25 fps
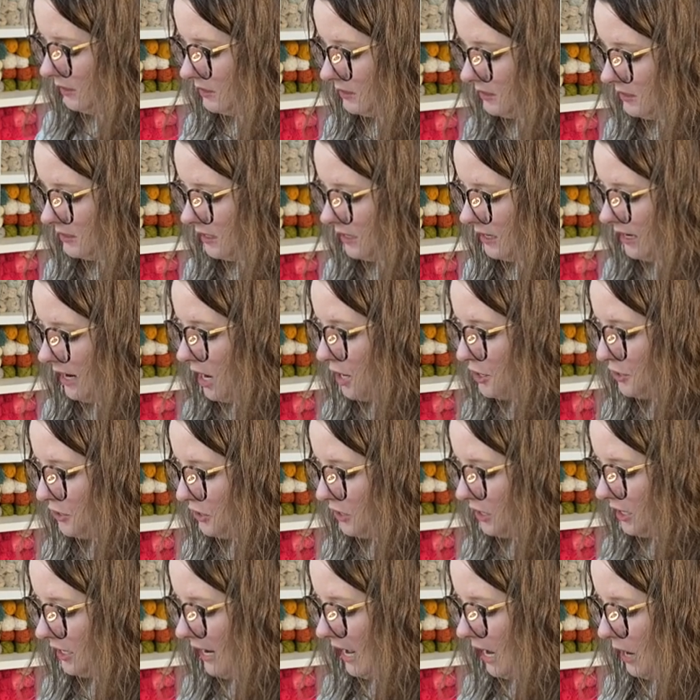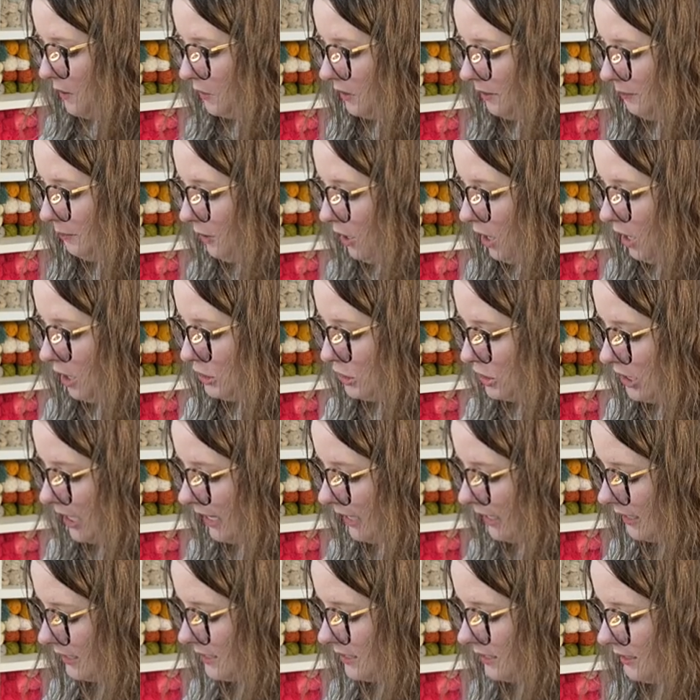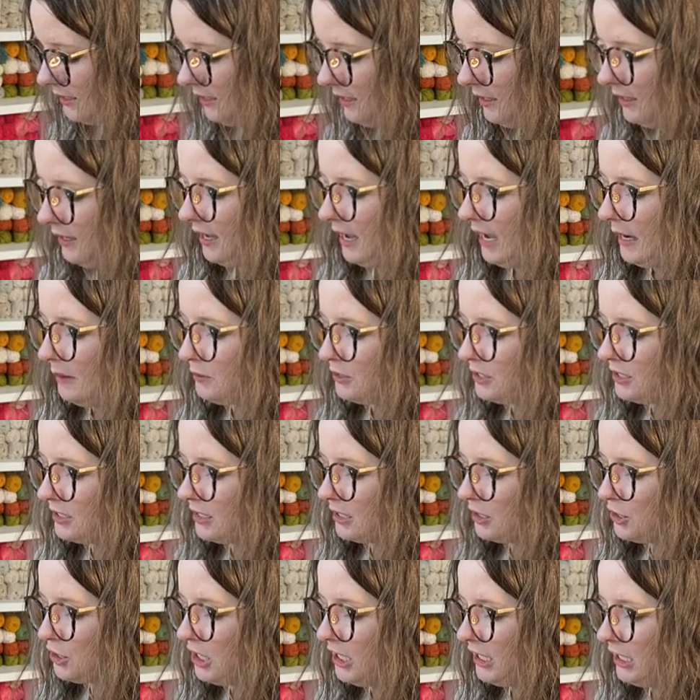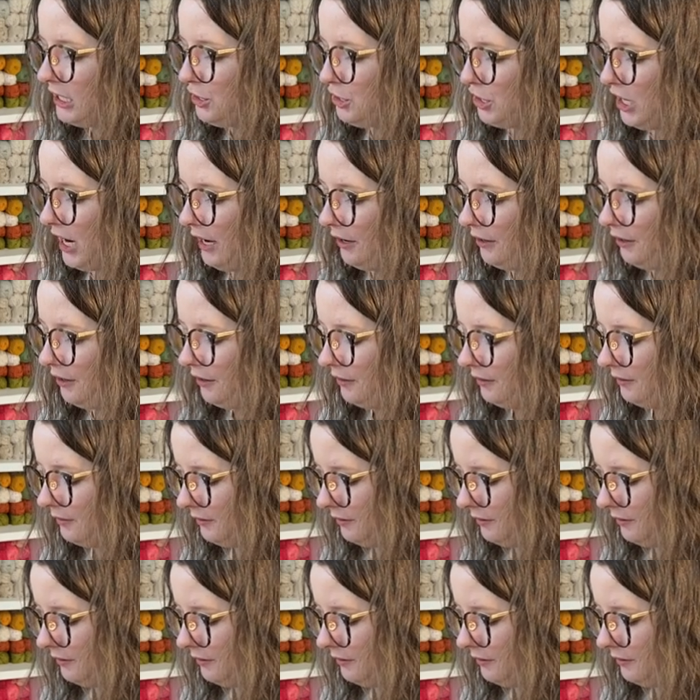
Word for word: is an under an hour project. I'm just a chitty chatter.